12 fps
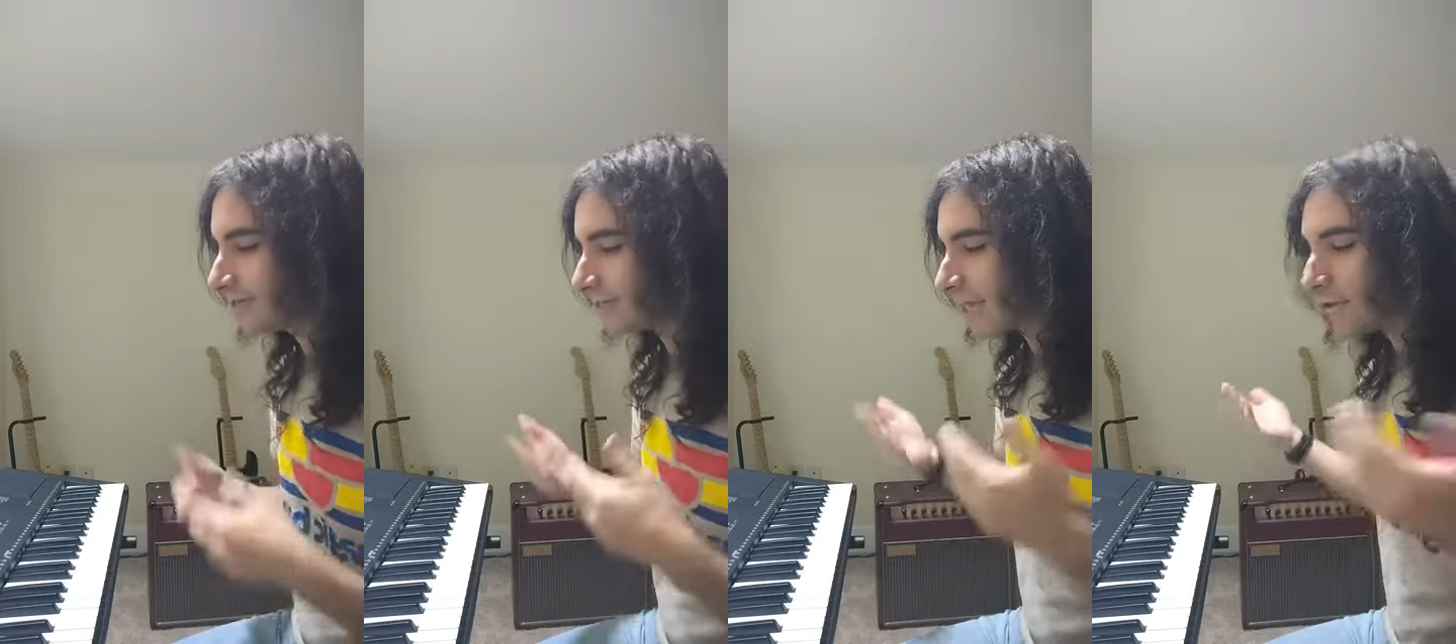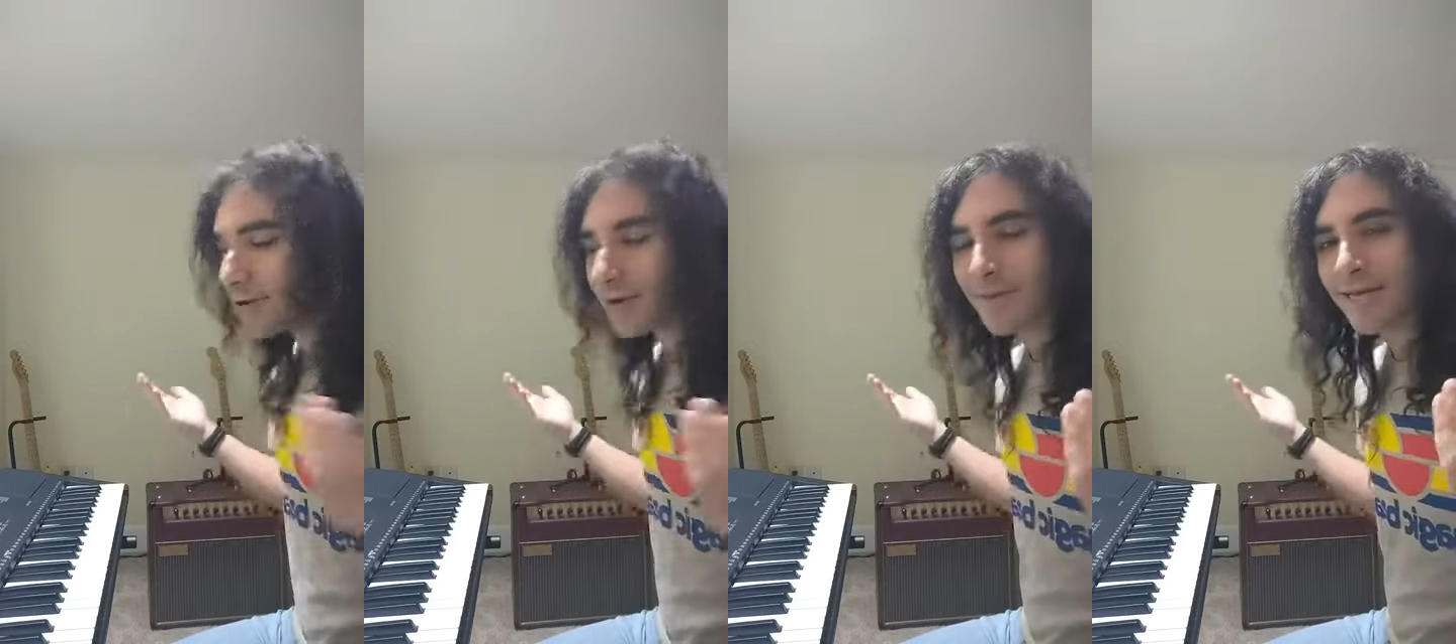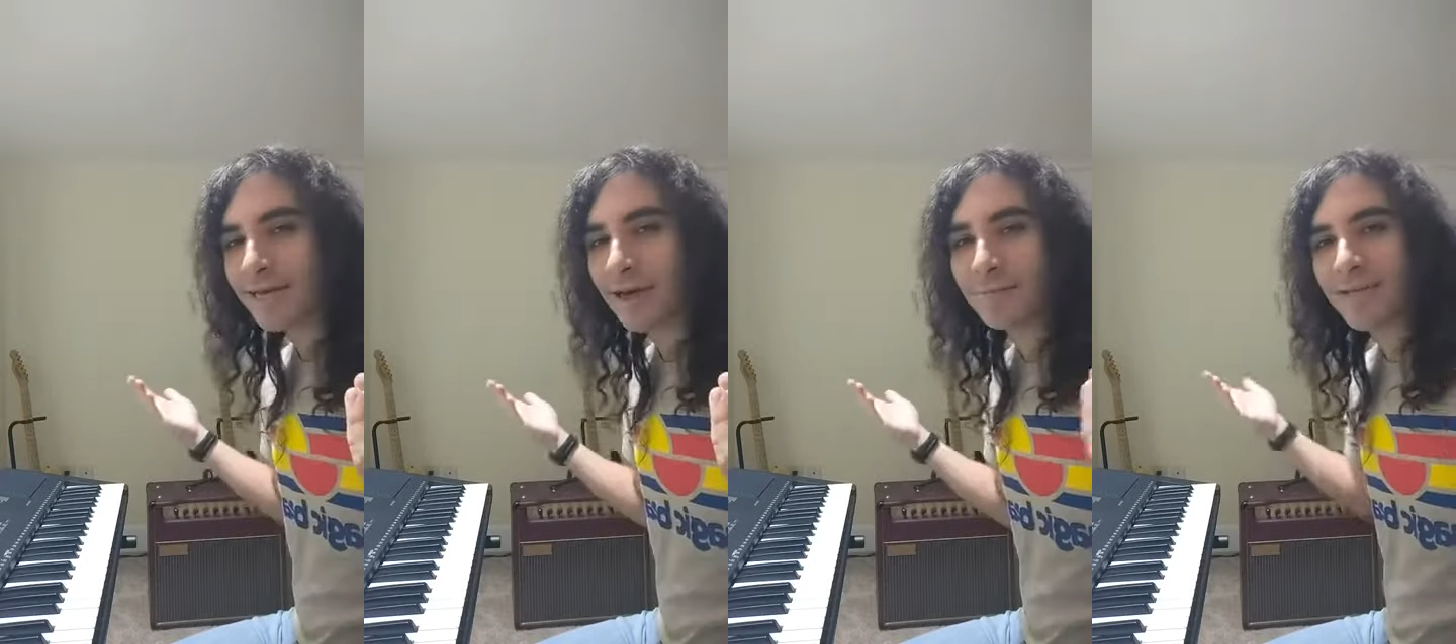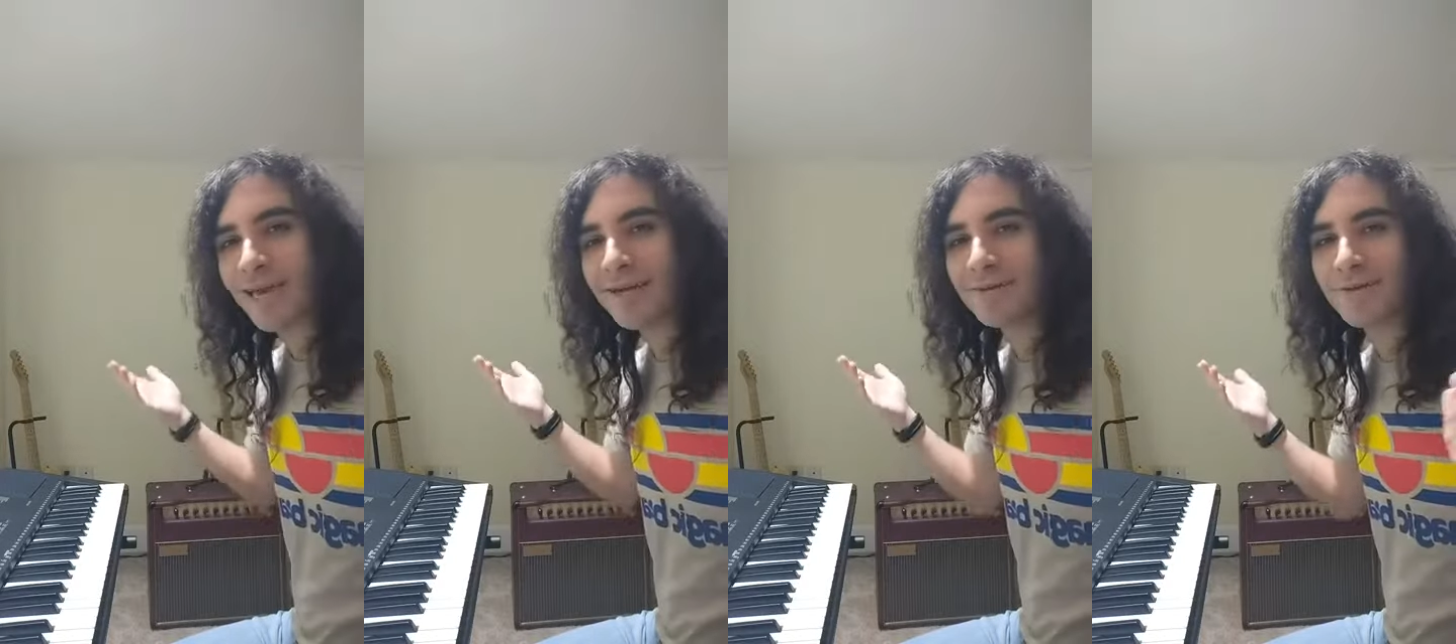is how do I make a
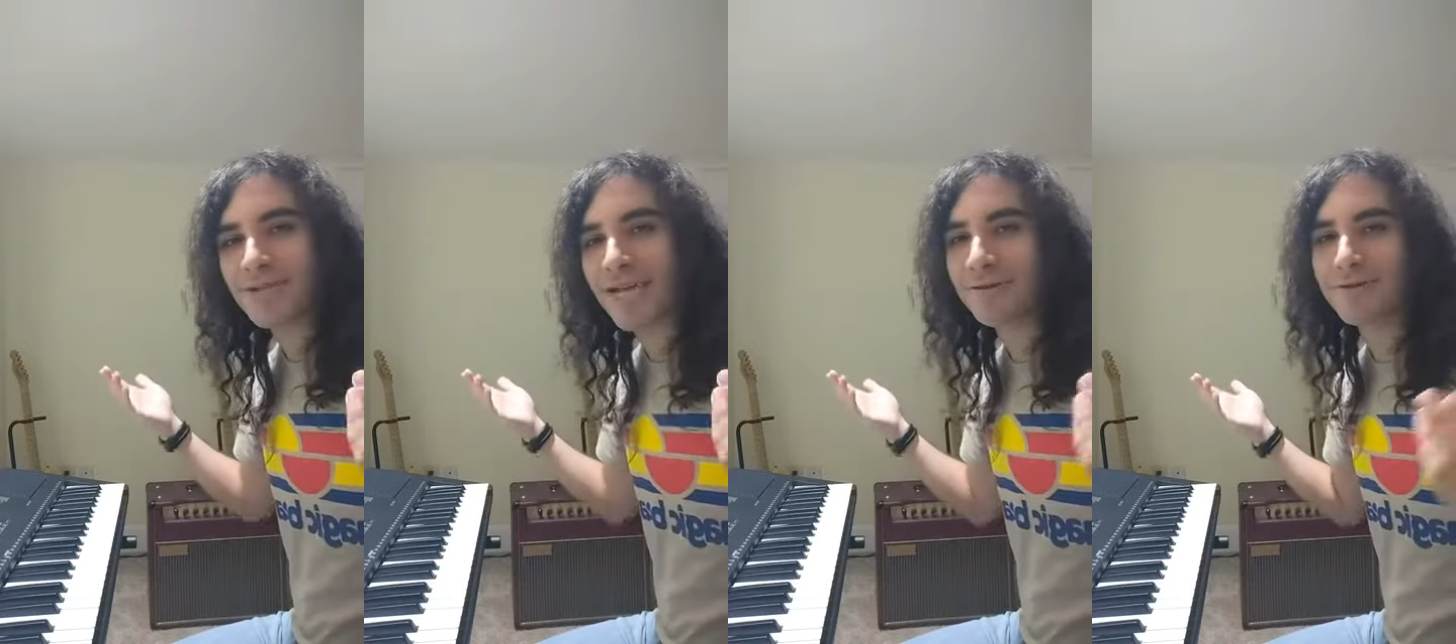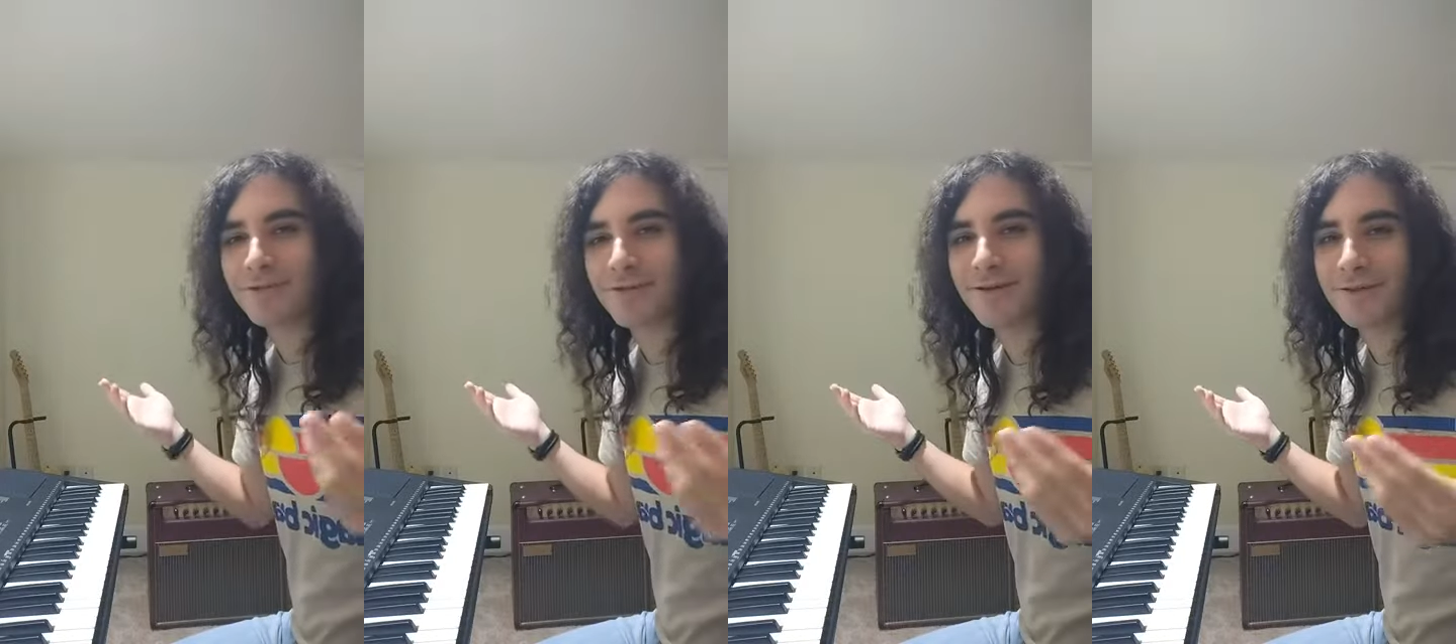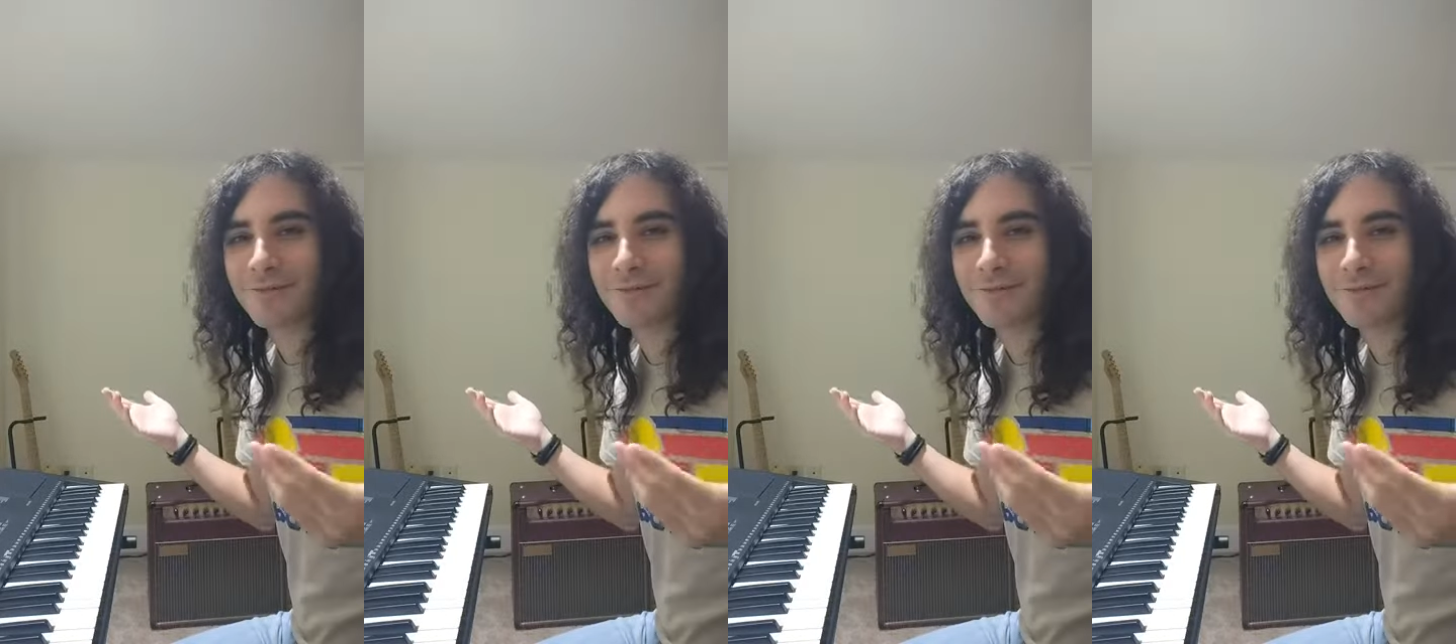piano sound good